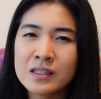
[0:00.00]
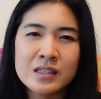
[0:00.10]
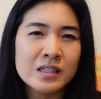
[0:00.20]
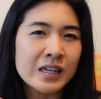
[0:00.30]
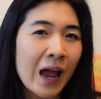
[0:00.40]
a
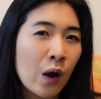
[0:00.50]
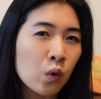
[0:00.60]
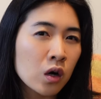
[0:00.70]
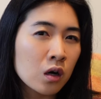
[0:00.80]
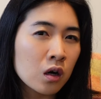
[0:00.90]

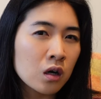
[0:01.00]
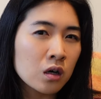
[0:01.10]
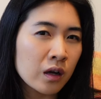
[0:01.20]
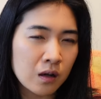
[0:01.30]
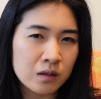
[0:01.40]
sour
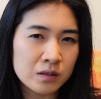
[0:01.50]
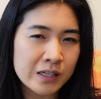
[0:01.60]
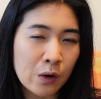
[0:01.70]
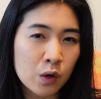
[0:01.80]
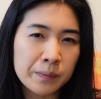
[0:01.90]

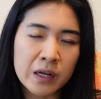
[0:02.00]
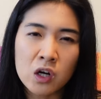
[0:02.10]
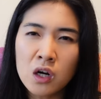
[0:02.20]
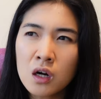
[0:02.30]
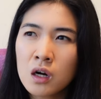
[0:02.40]

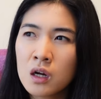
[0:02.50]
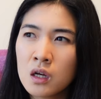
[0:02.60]
beer.